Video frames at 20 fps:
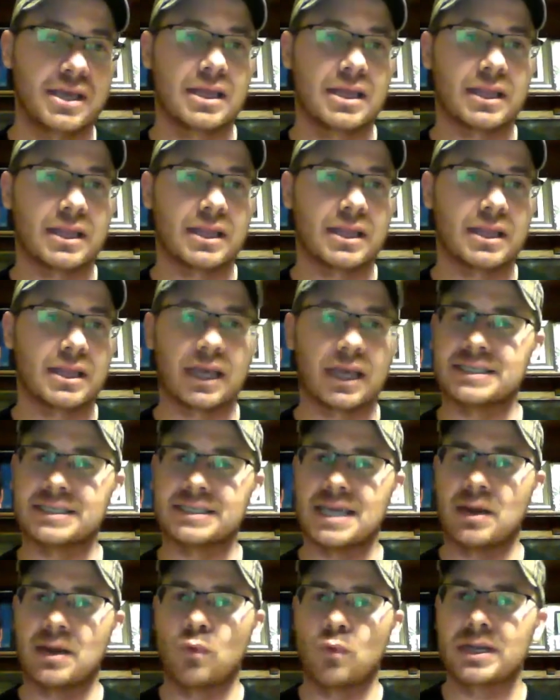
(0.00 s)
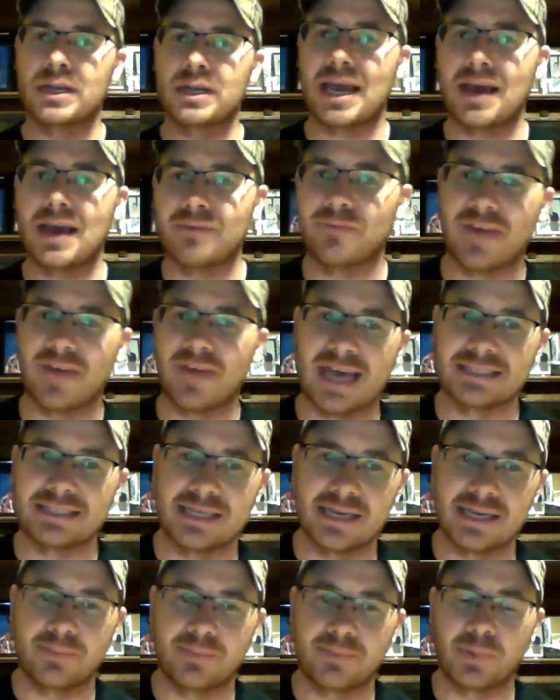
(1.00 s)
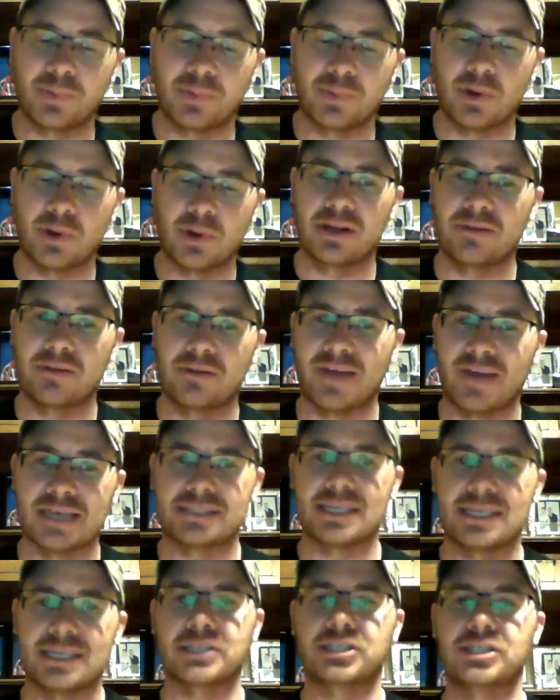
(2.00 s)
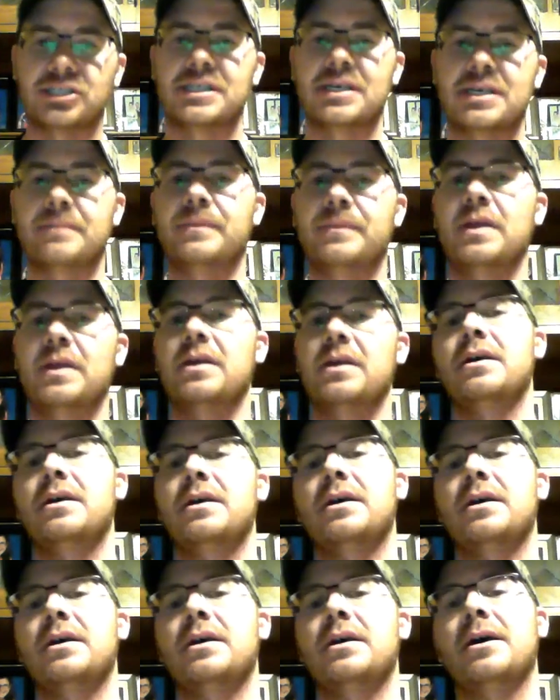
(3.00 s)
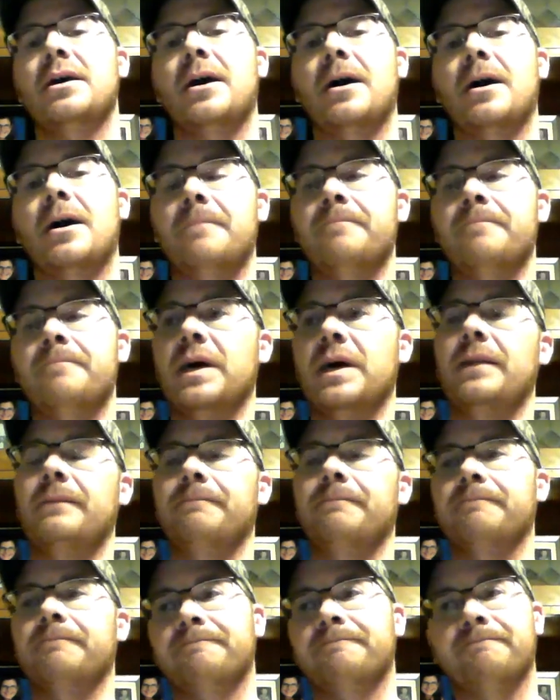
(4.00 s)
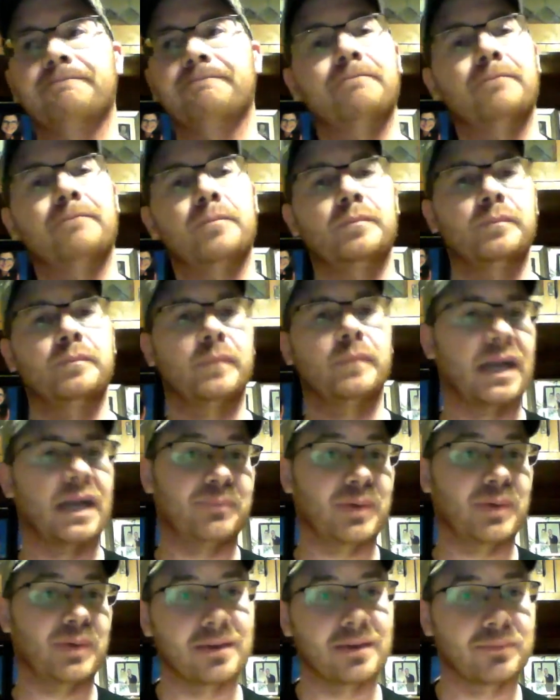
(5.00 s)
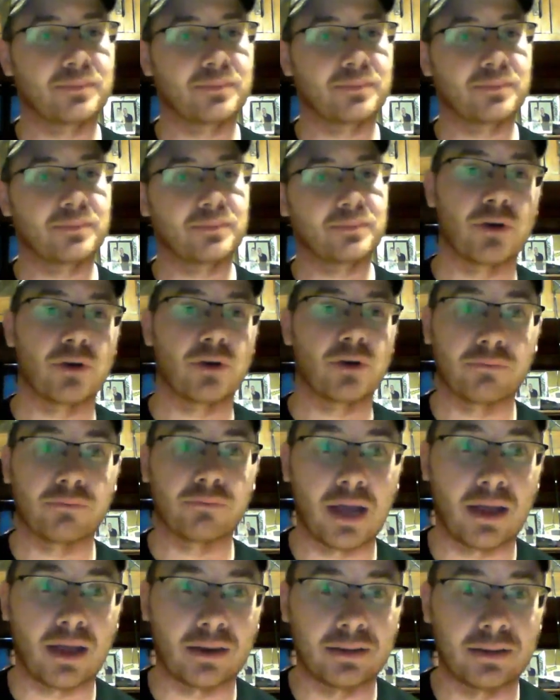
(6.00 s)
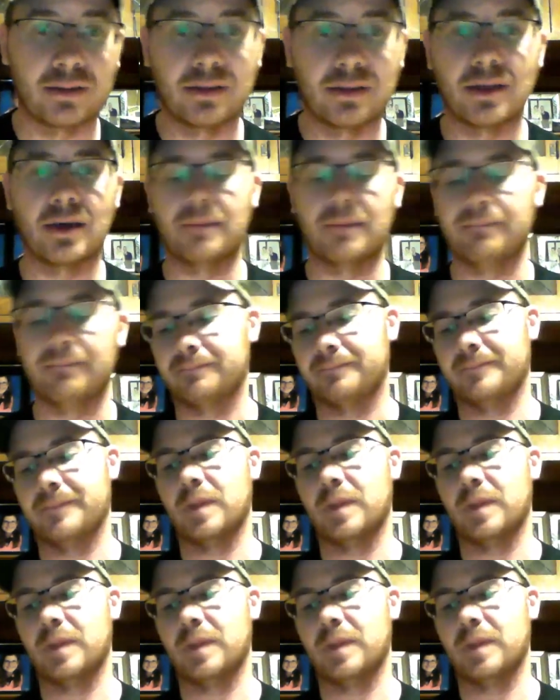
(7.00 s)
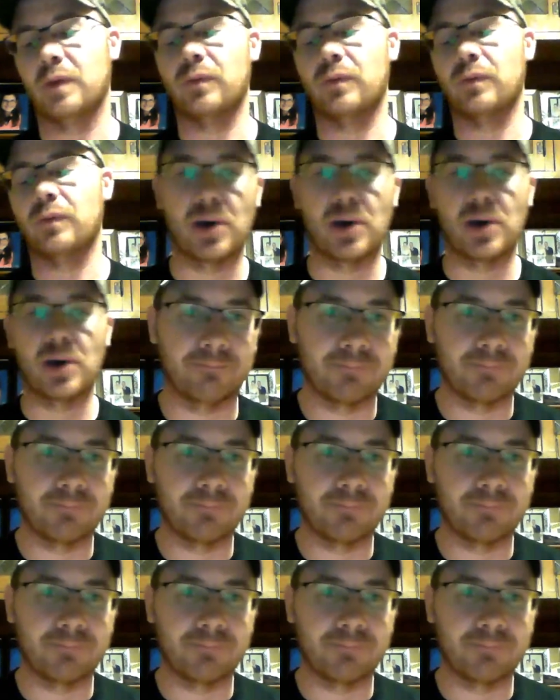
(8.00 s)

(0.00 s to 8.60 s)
Like I said, I wanted to have a fast tip on it, a fast action tip. But I picked up the wrong rod when I bought it.